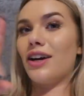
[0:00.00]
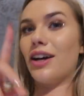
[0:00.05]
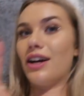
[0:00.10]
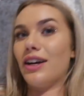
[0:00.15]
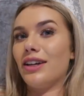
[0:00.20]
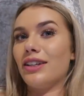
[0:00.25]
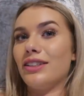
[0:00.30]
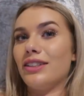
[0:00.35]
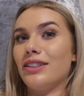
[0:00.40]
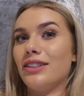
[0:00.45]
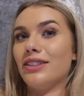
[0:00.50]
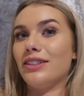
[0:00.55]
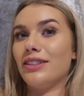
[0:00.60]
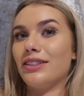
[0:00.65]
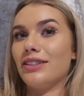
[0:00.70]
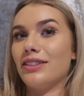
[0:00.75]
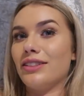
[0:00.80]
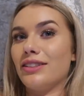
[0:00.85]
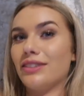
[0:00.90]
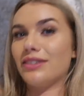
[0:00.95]
I
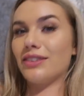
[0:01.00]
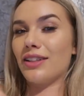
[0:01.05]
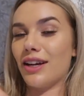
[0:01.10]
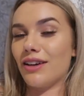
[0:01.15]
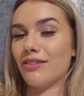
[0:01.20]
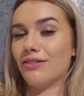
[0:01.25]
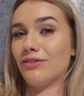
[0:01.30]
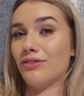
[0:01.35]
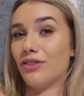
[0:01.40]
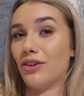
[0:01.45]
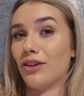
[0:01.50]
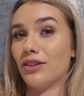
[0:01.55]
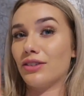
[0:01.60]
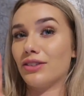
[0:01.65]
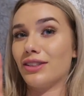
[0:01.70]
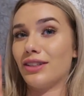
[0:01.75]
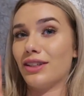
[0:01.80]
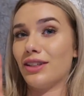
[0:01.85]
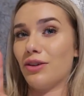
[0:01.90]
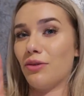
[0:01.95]
haven't
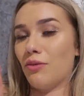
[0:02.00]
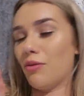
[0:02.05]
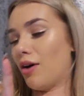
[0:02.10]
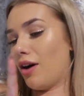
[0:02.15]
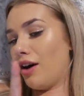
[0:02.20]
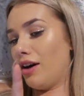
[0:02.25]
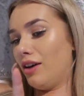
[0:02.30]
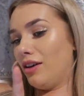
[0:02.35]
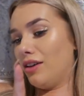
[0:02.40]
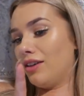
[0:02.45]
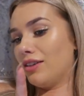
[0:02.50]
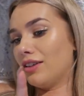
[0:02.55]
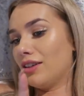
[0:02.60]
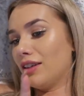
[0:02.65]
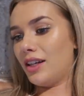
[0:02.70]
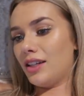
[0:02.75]
vlogged in a while.